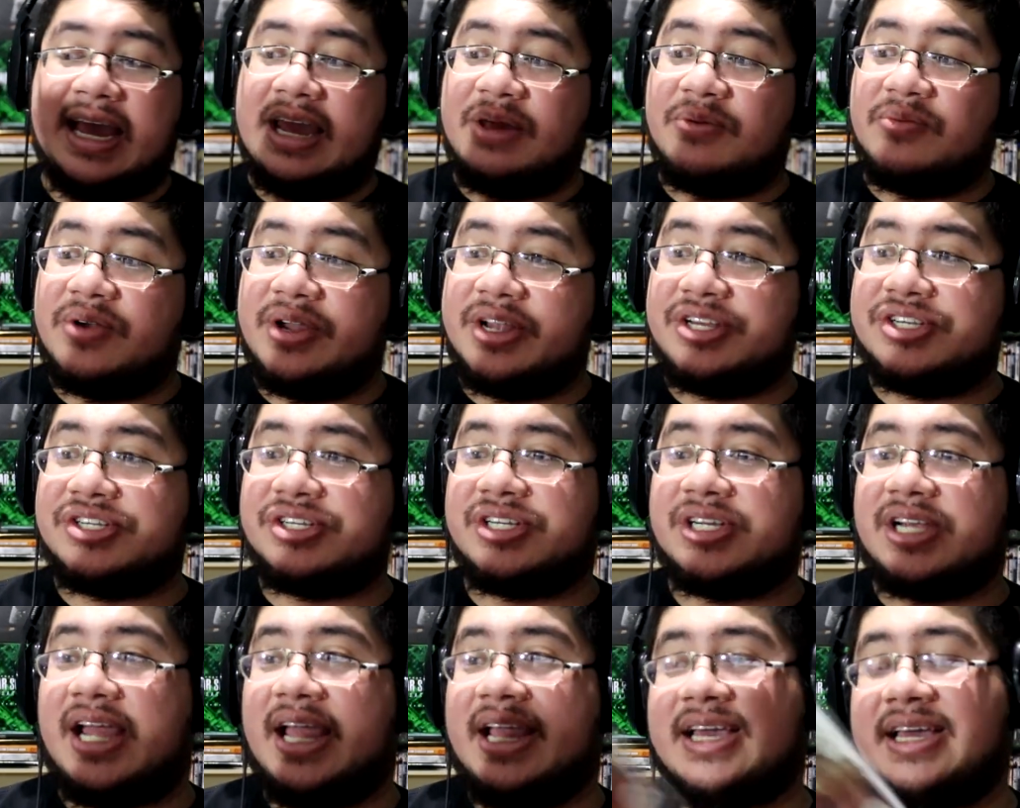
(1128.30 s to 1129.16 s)
I
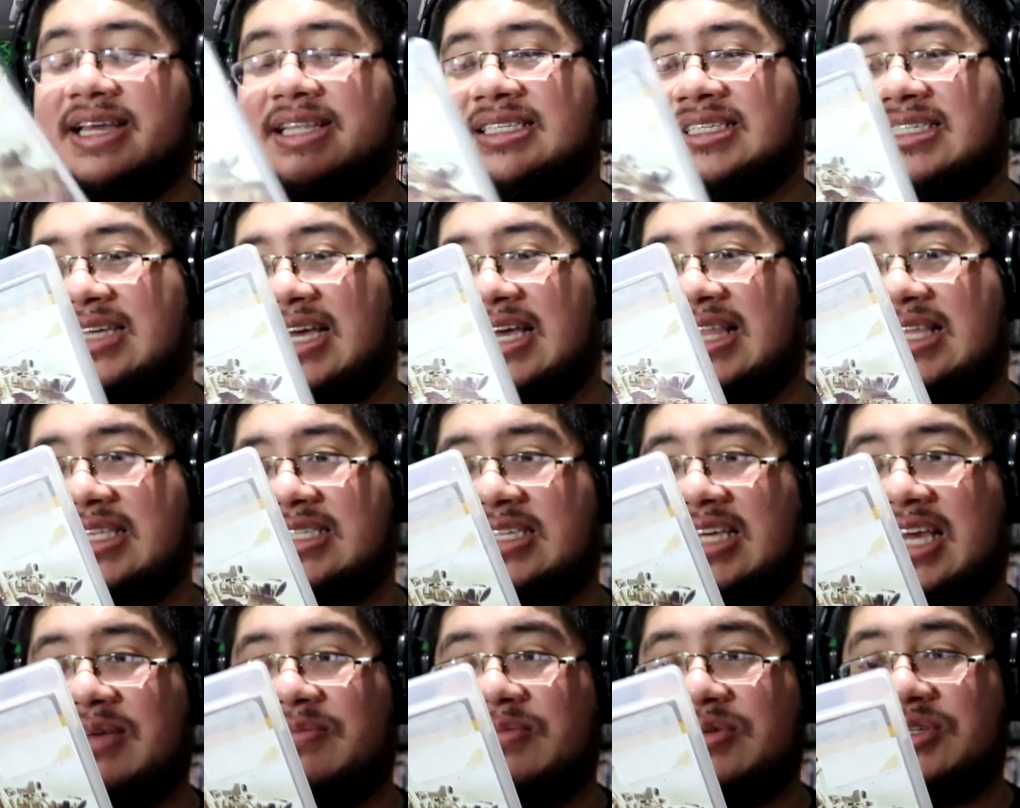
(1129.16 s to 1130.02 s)
wish I can say
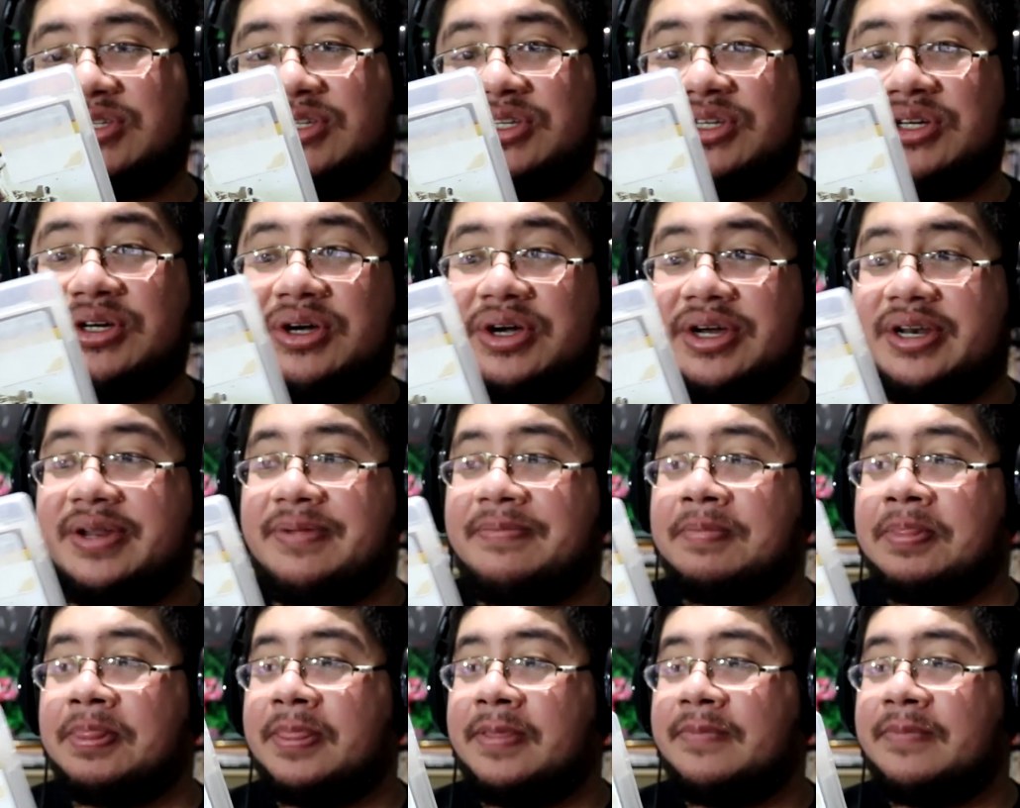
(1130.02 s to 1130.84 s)
this game was good.